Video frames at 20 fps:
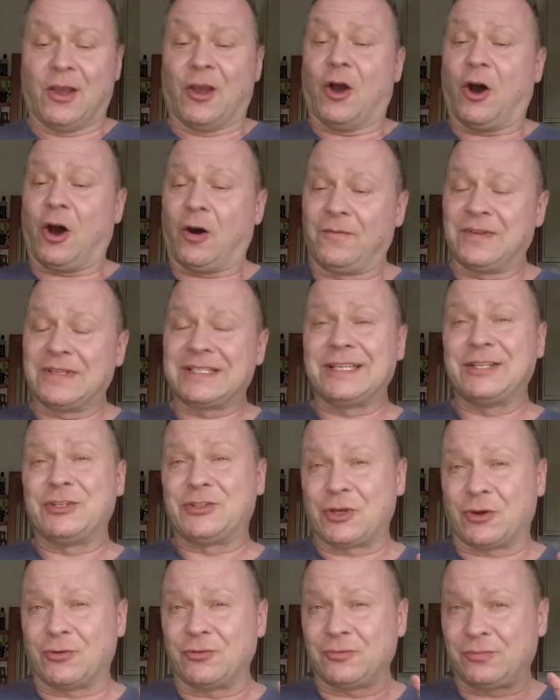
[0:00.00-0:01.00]
Obviously,
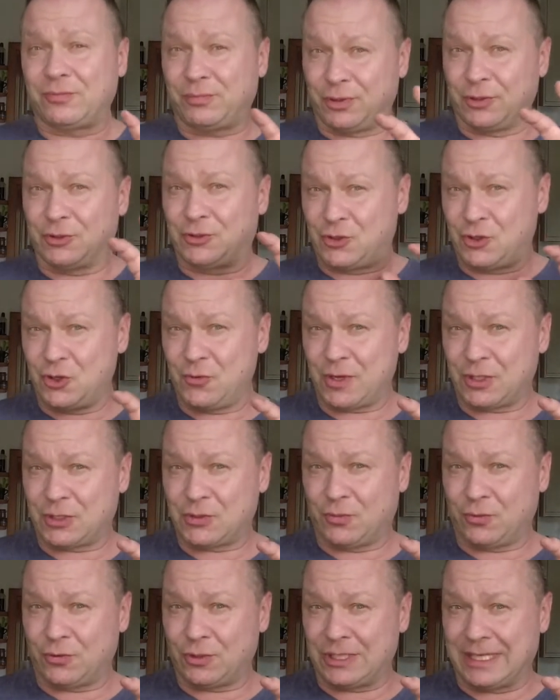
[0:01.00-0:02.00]
don't put too
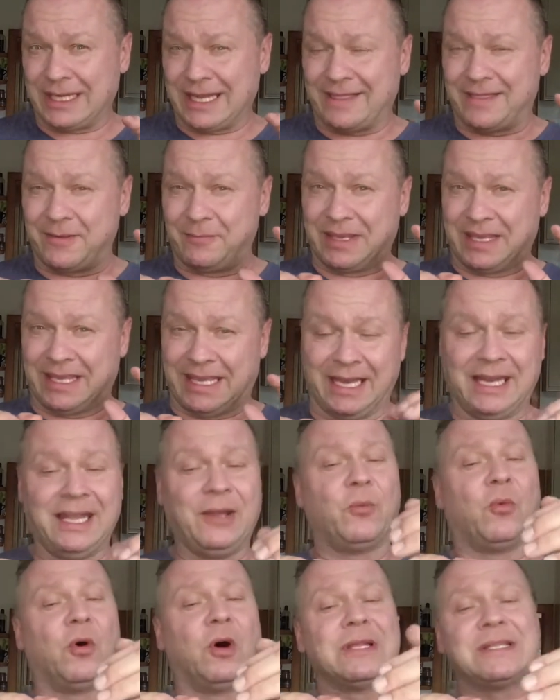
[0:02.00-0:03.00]
much water in at the
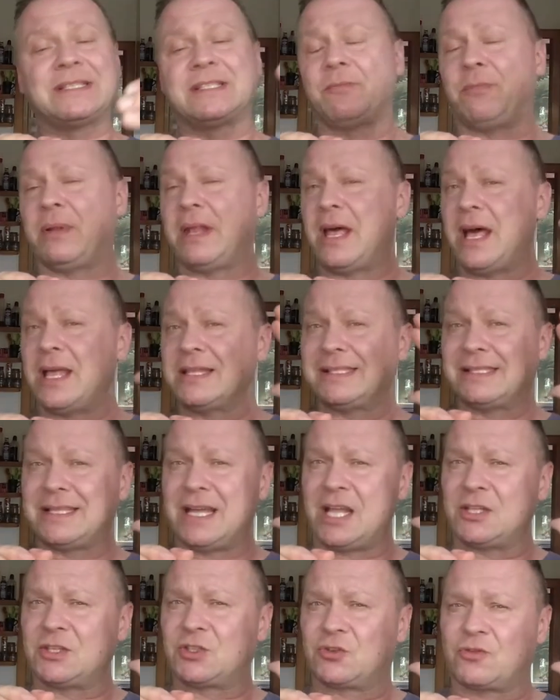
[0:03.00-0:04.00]
beginning. Once the plant
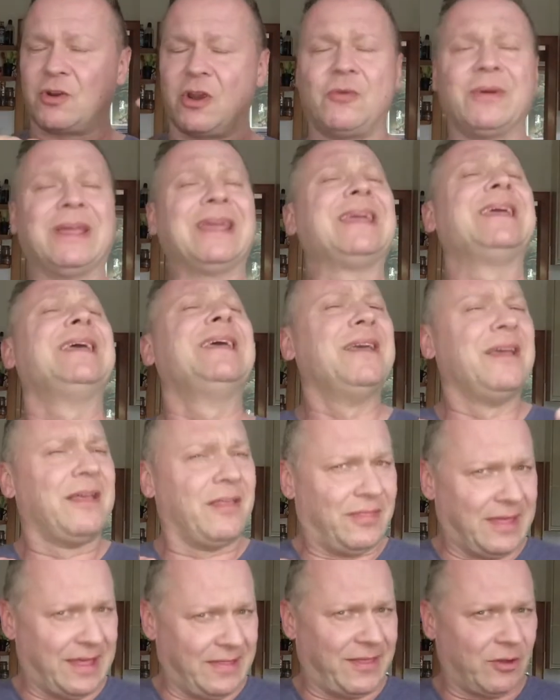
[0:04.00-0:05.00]
starts growing,
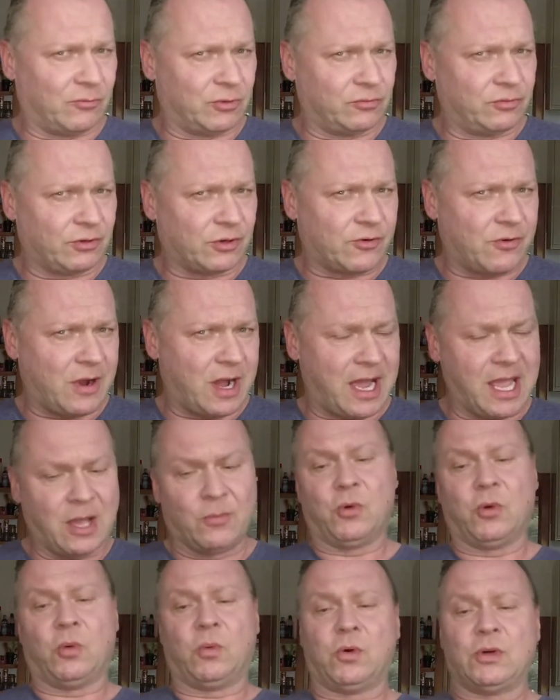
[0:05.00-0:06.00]
then they will require
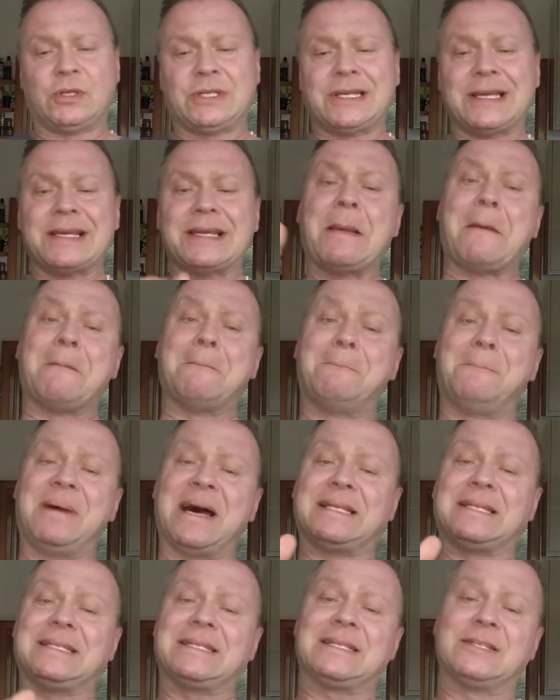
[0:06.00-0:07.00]
more water,
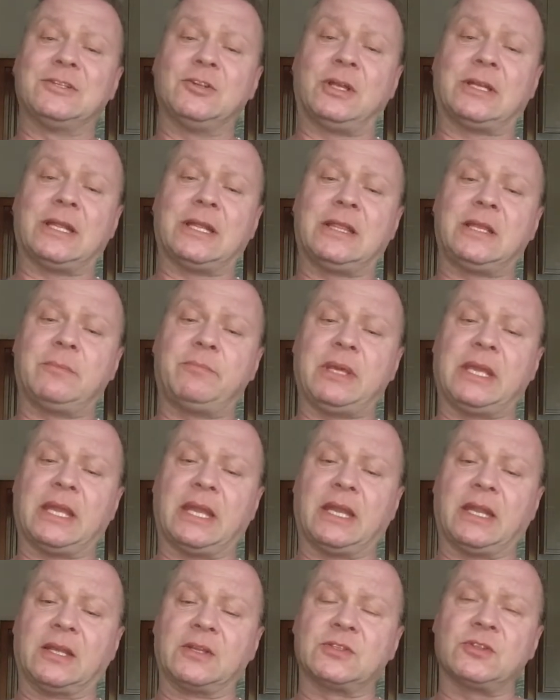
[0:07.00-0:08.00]
but not at the
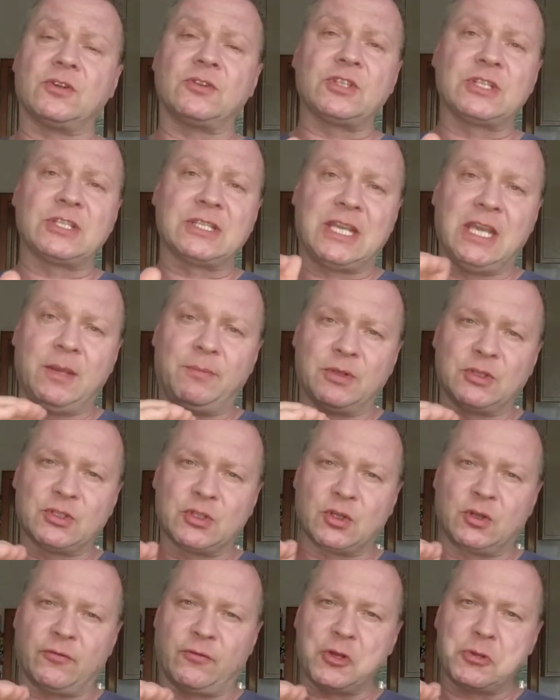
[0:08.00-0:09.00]
beginning. So just keep it
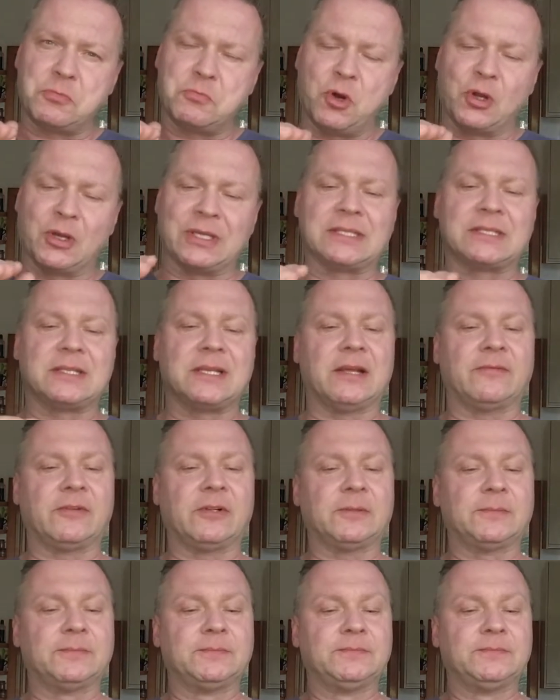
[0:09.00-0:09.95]
sort of on a moist level.